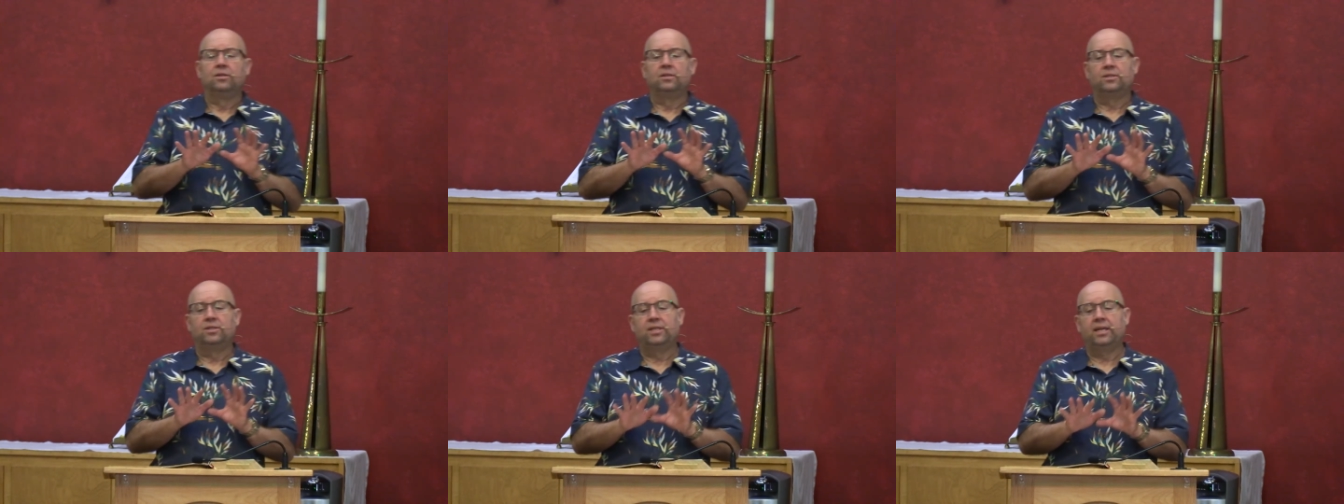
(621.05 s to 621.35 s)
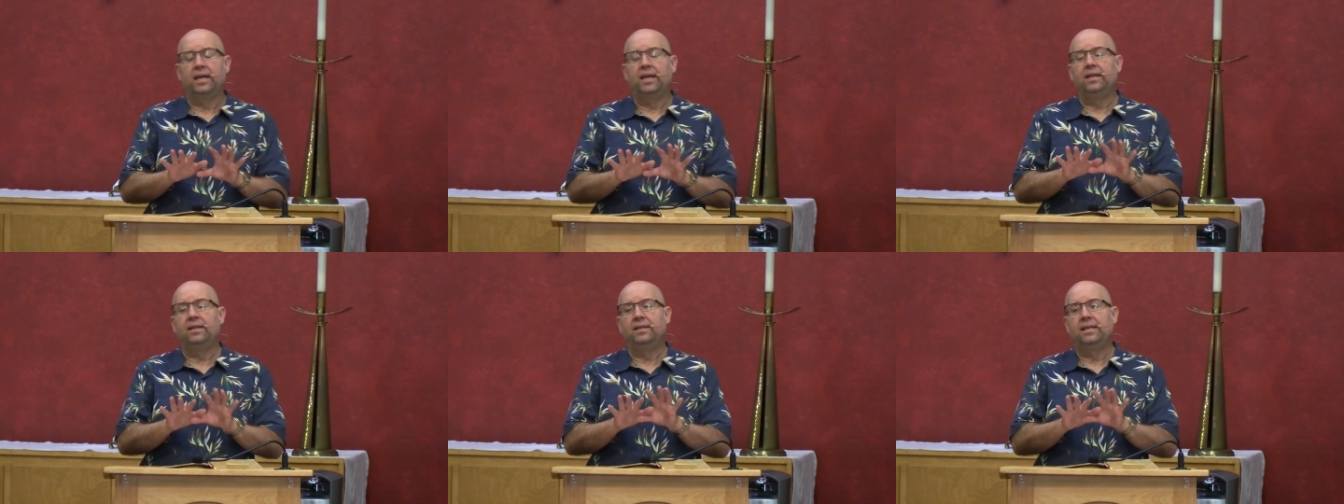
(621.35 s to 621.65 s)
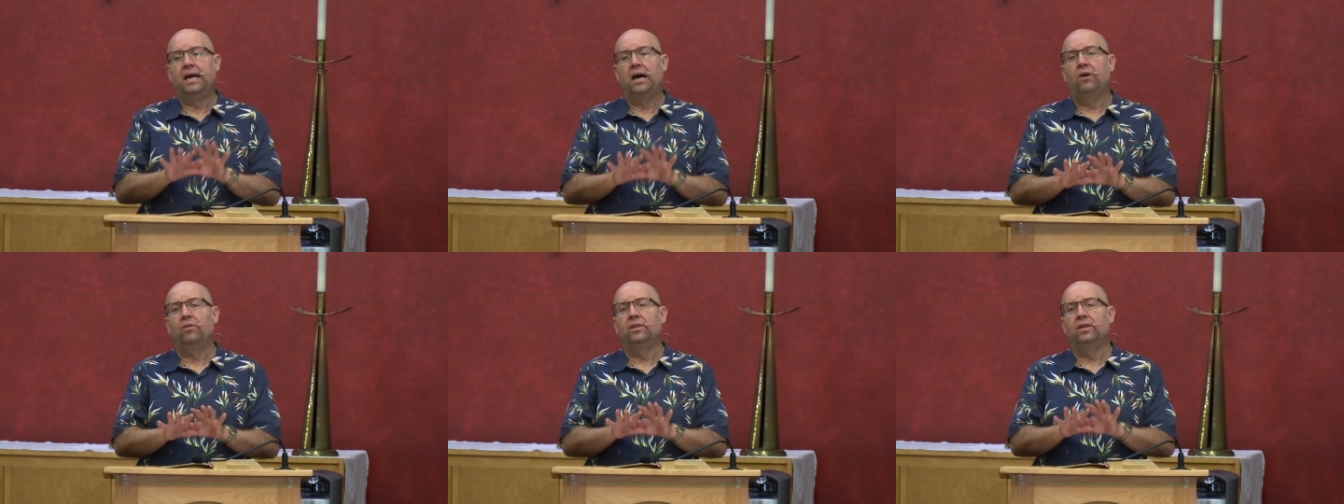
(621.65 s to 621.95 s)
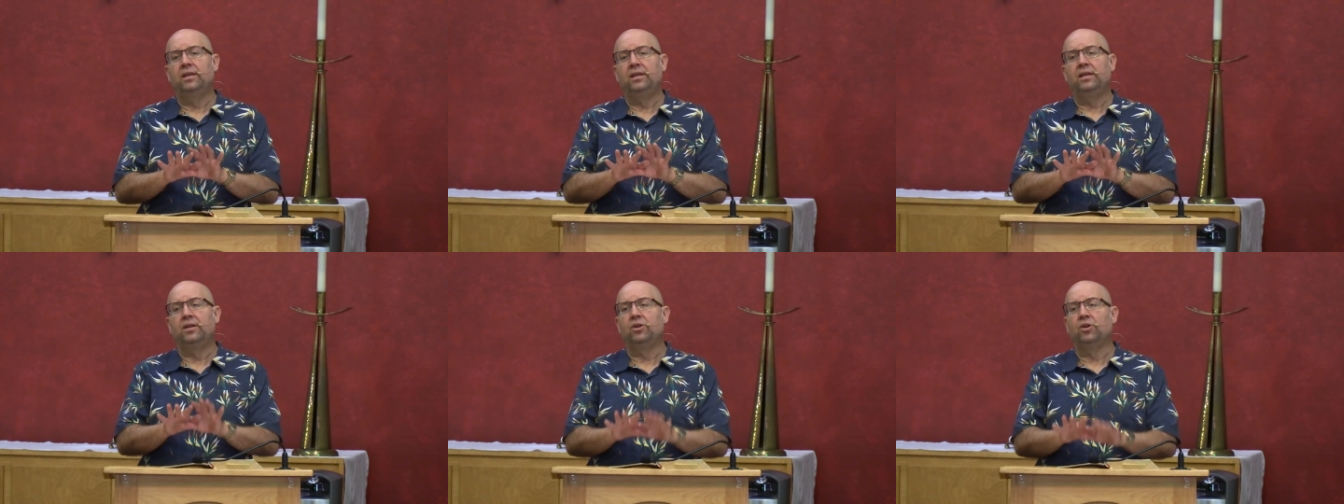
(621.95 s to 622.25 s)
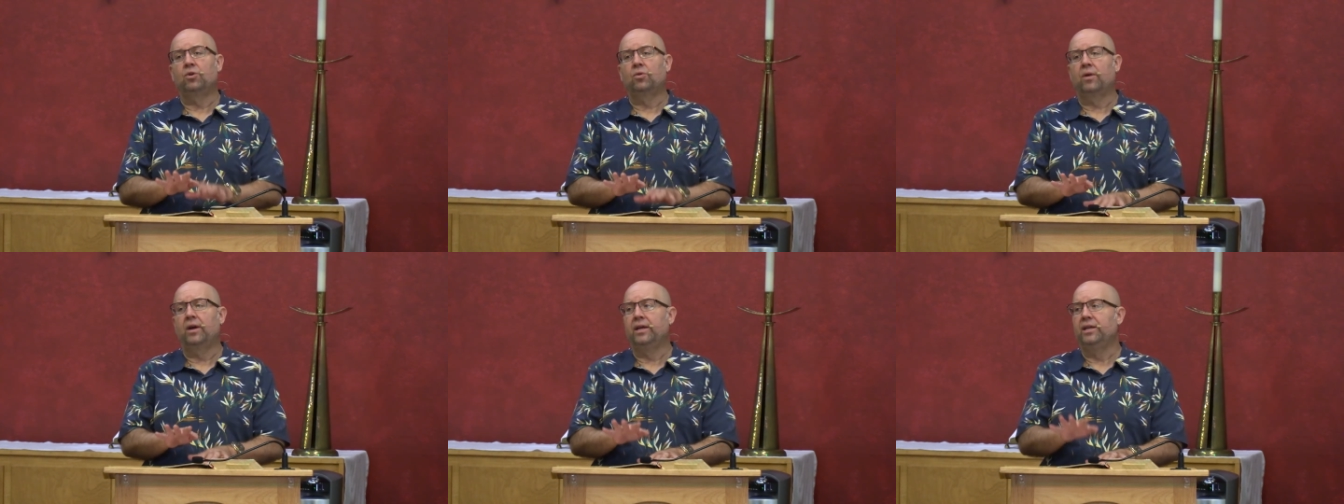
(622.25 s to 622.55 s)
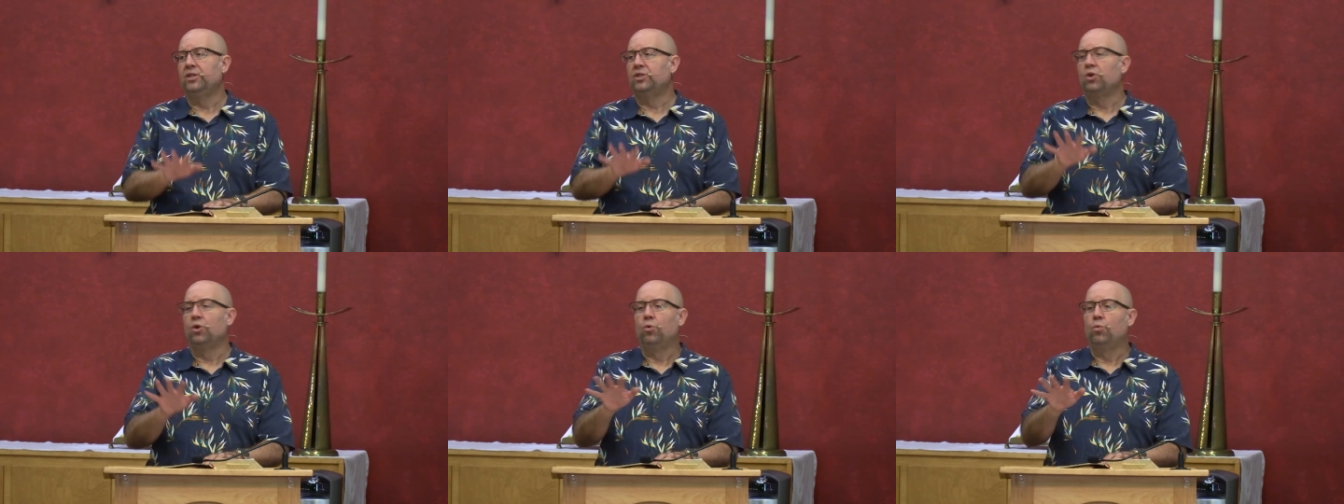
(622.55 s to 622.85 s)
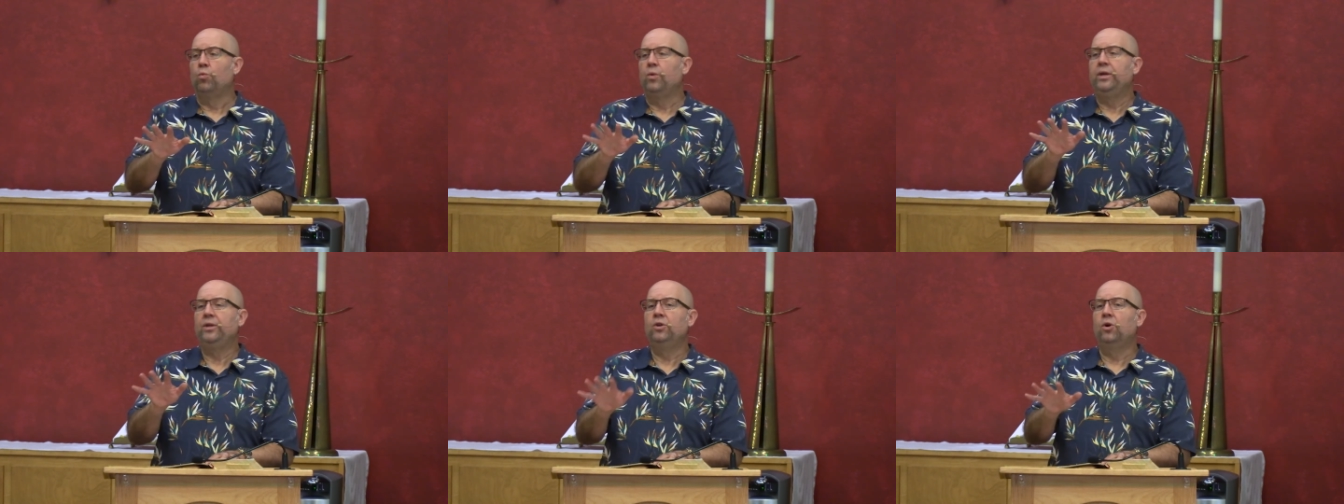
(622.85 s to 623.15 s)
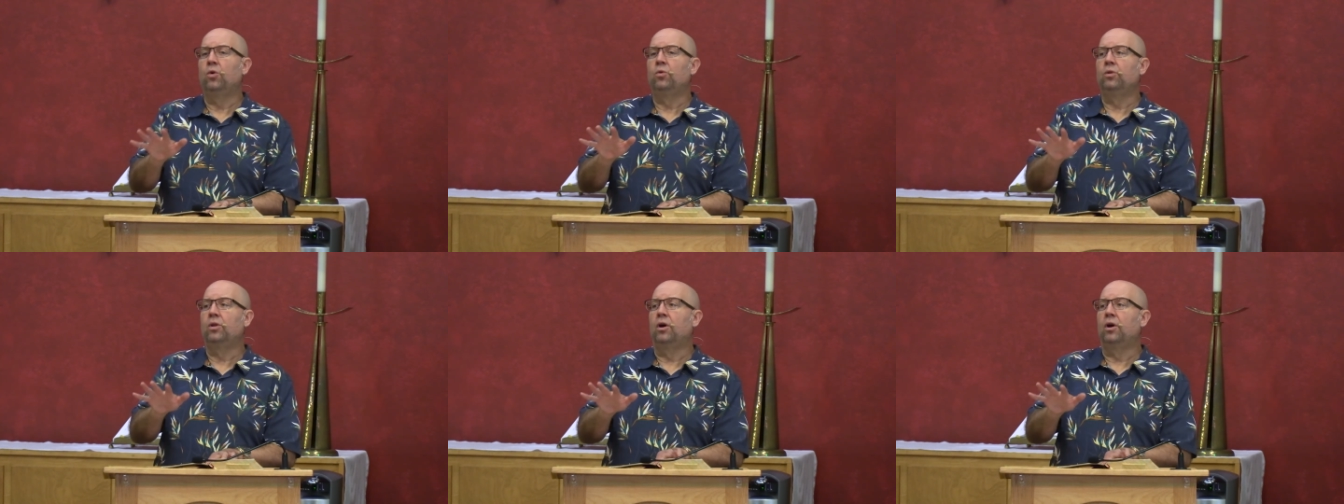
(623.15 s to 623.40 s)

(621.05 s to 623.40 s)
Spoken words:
saying, now that in Christ, we no